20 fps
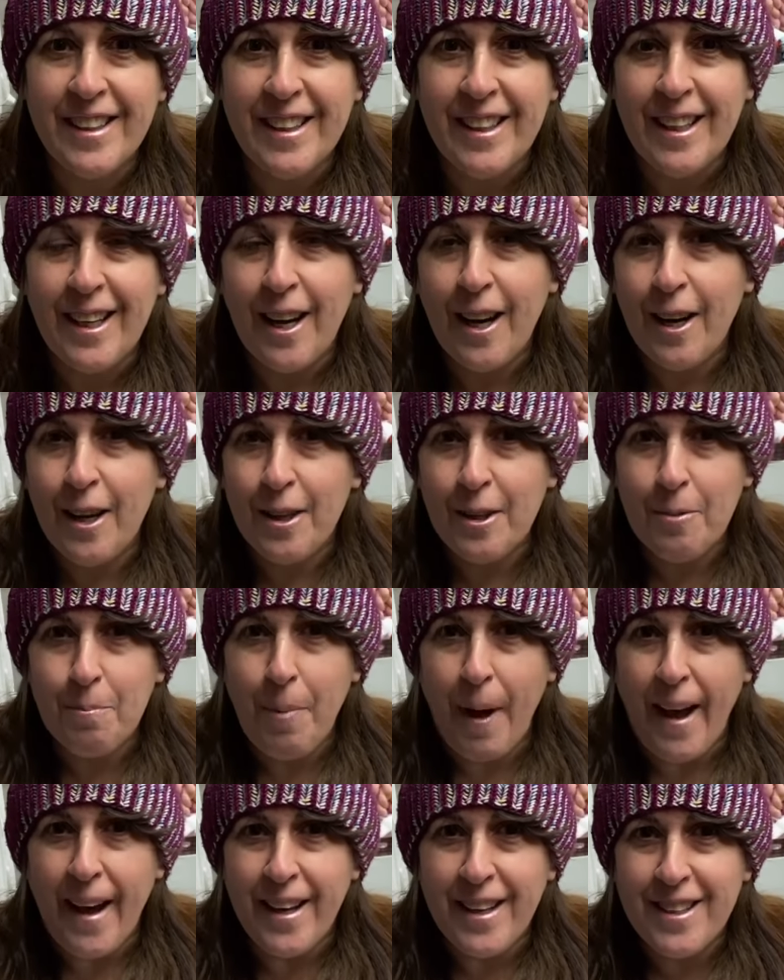Hope, how
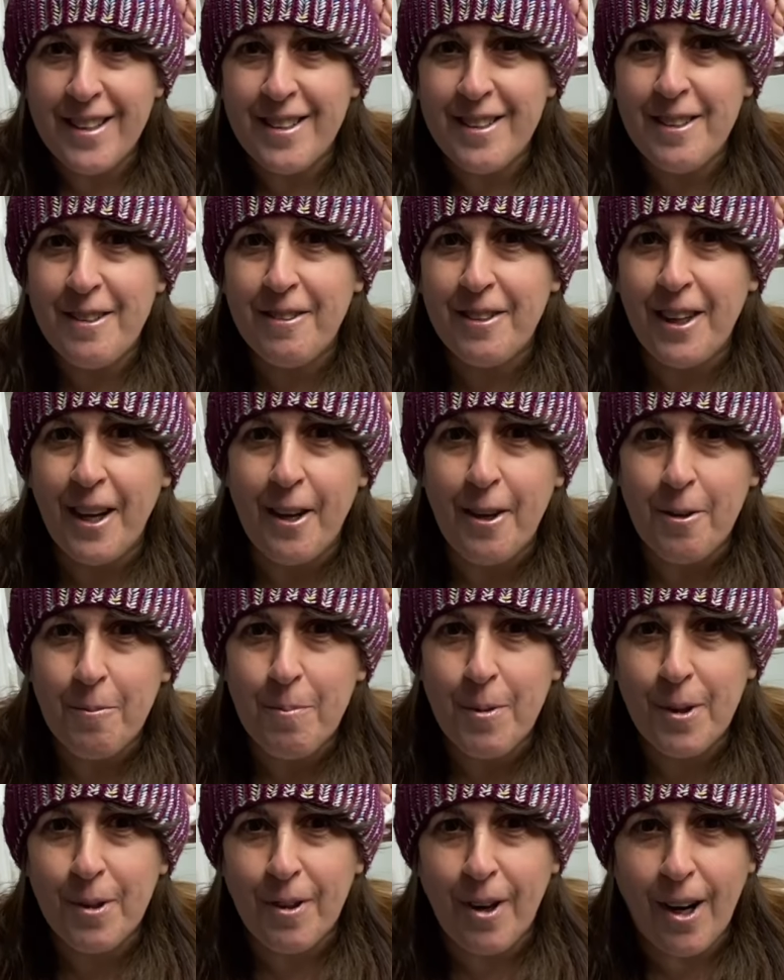you doing? I hope
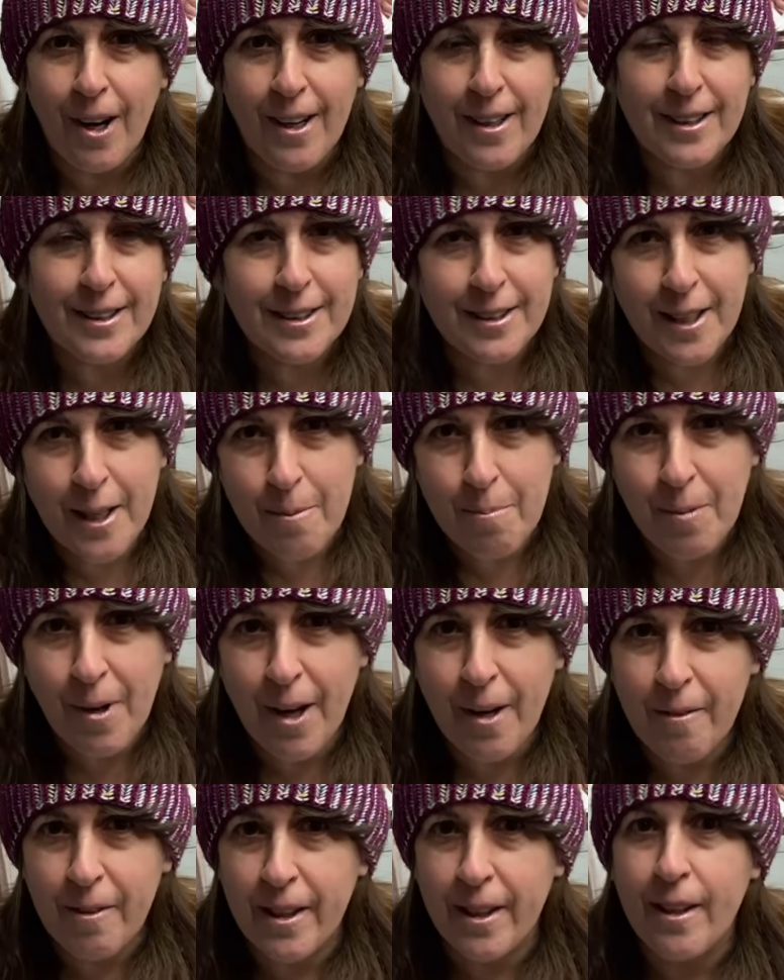your us Keep
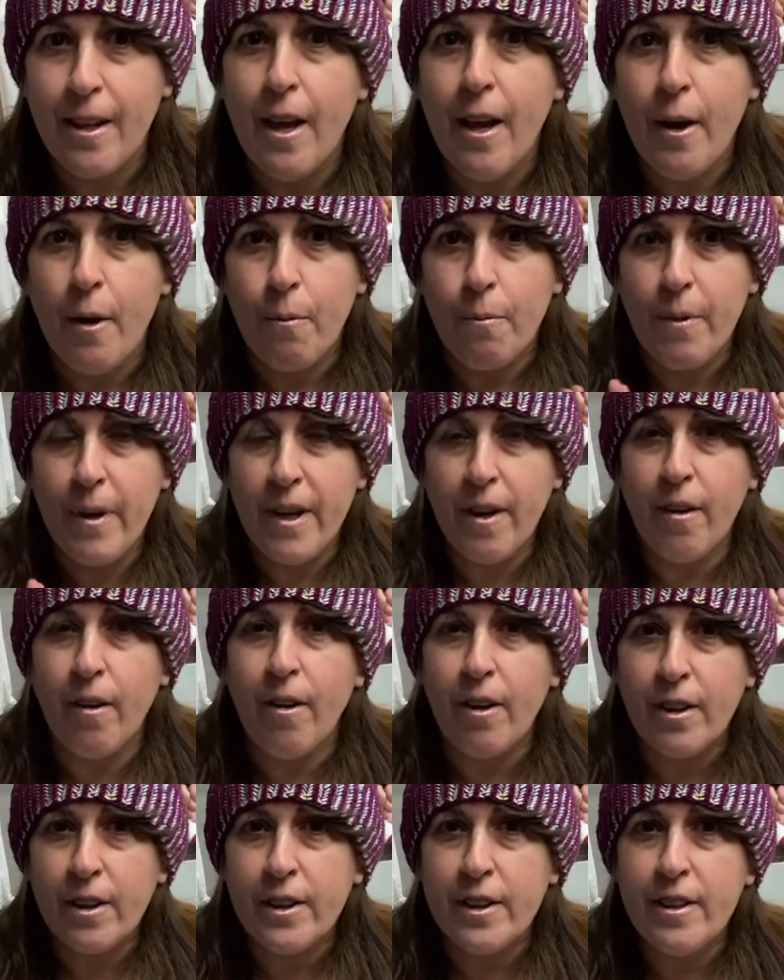going. We are
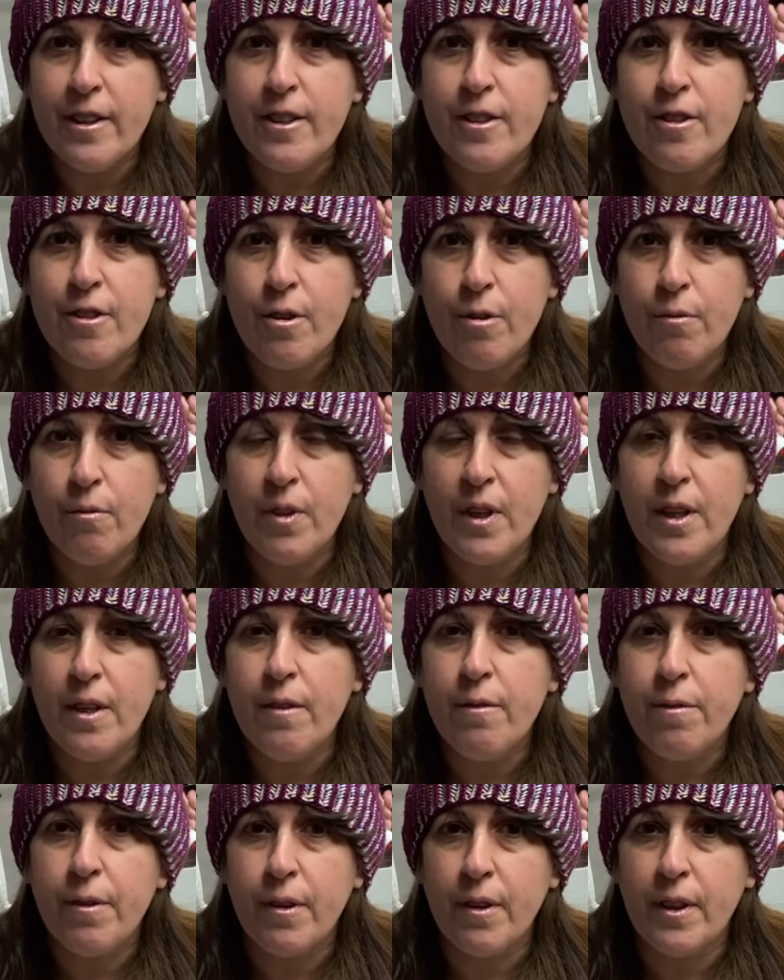going to tune in
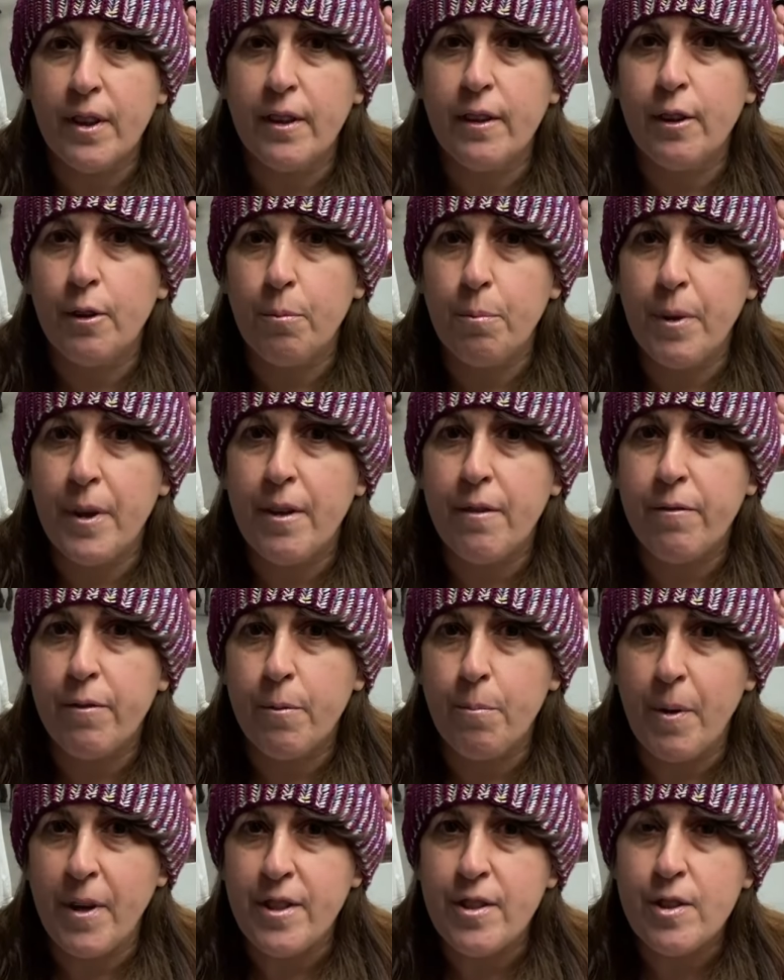for a little bit for my
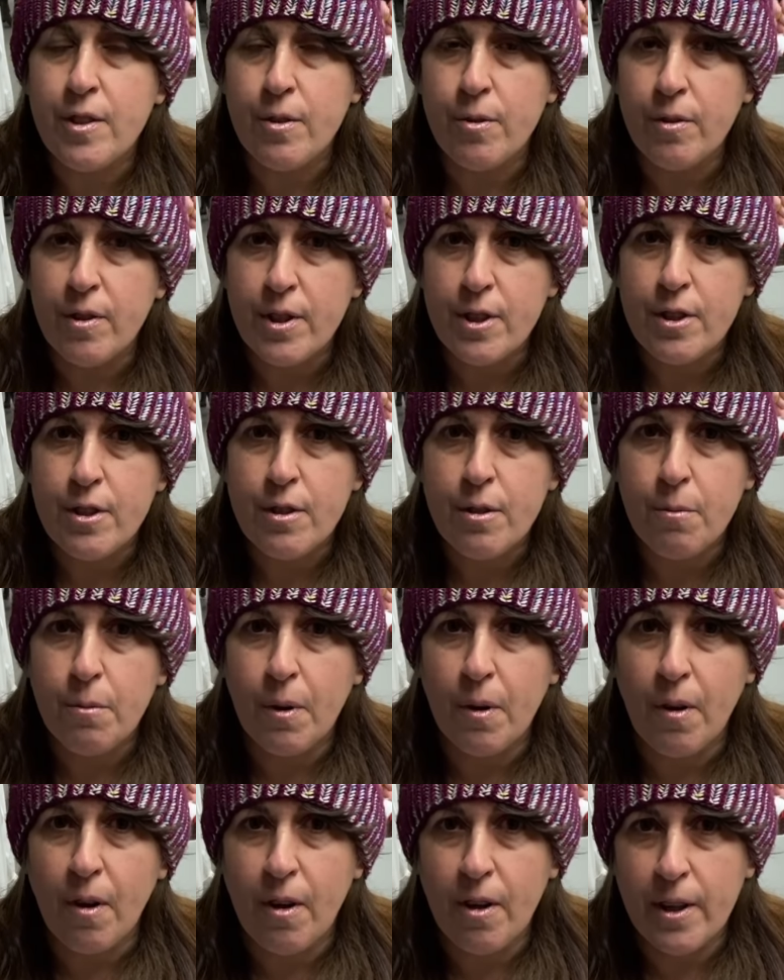students who are
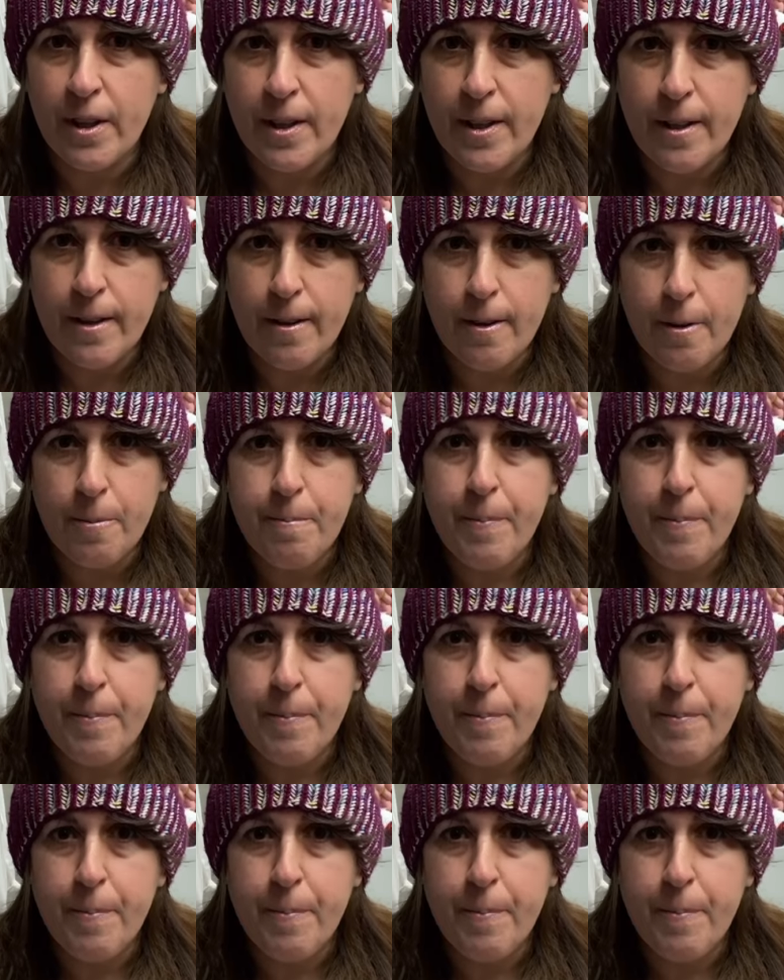on here.